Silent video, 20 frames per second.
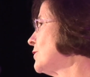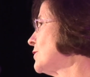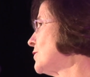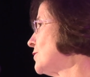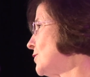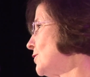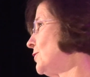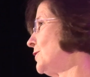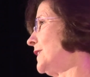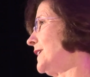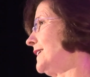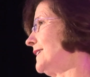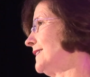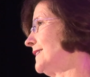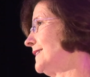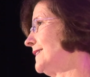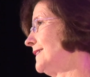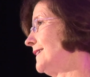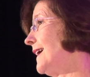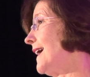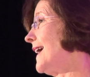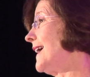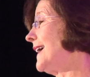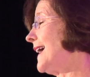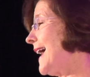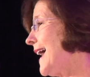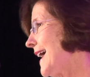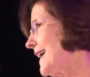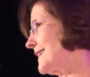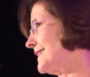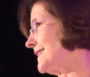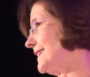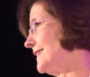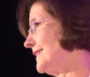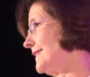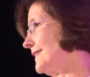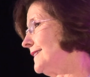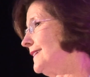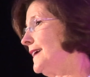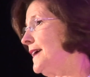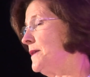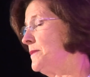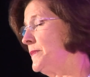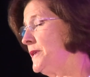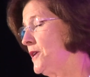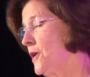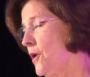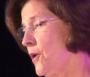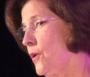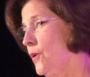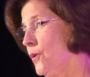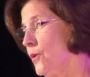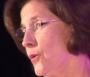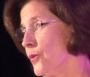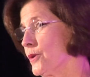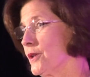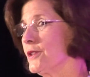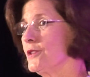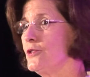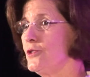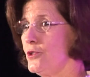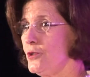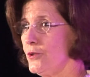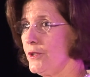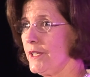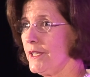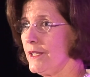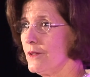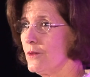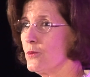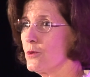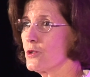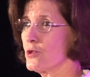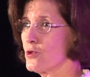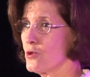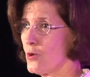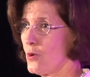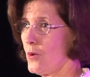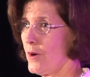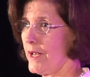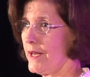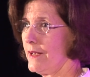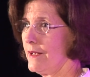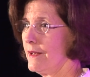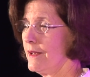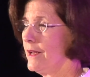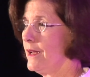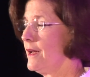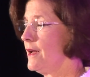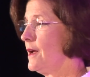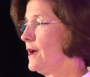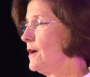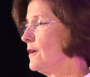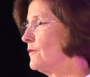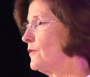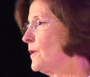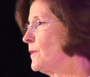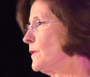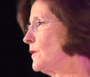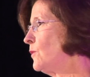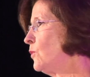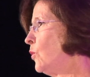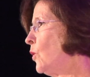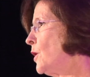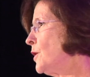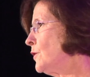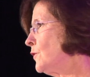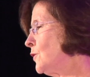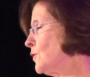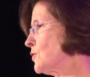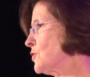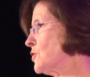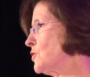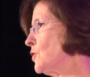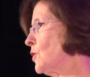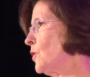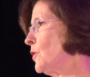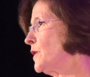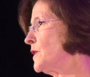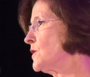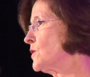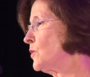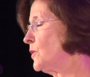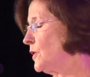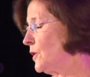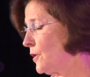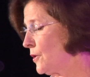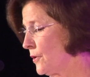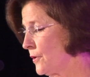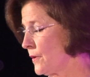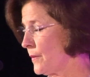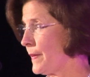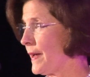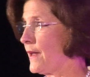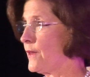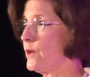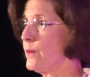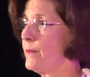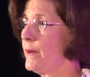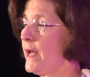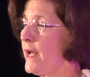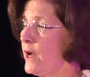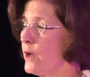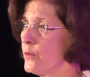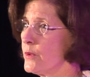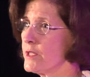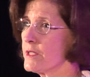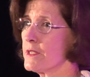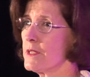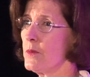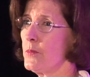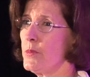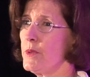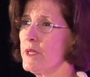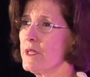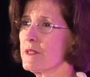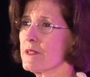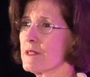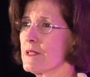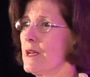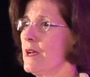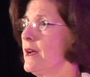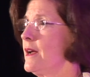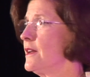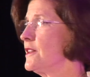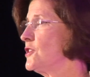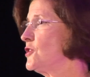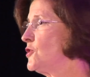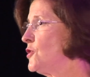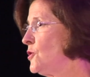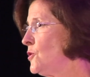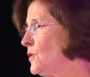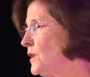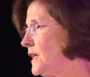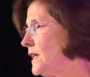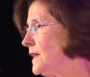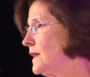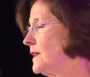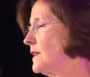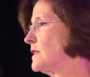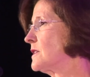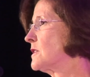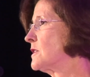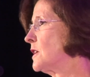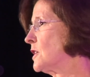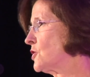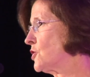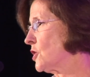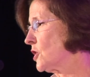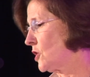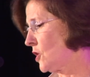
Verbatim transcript: was duty. I acted and behold, duty was joy. From the wonderful stories we heard about the POW recipients, duty is such a